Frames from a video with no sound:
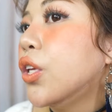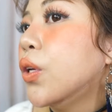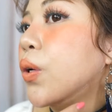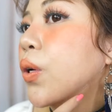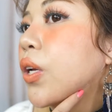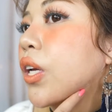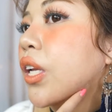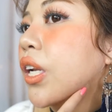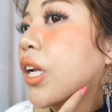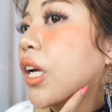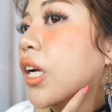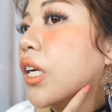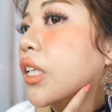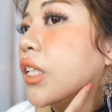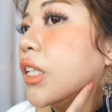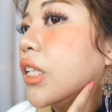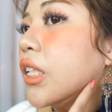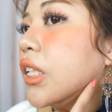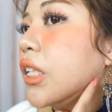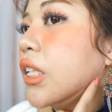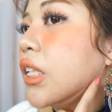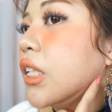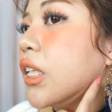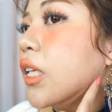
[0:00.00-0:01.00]
You can
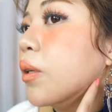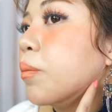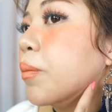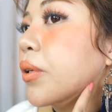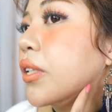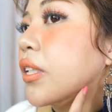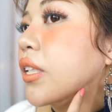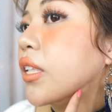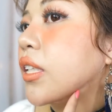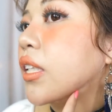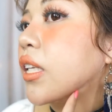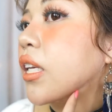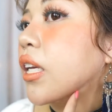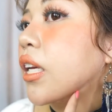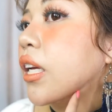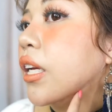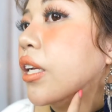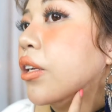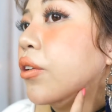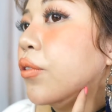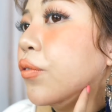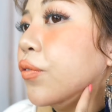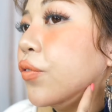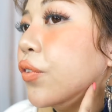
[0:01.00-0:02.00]
actually see my
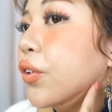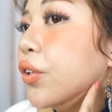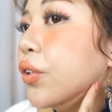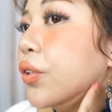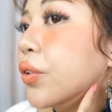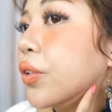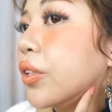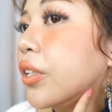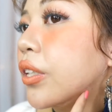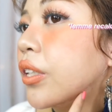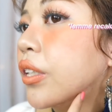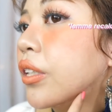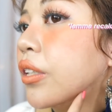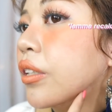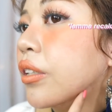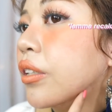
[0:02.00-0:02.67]
skin folded,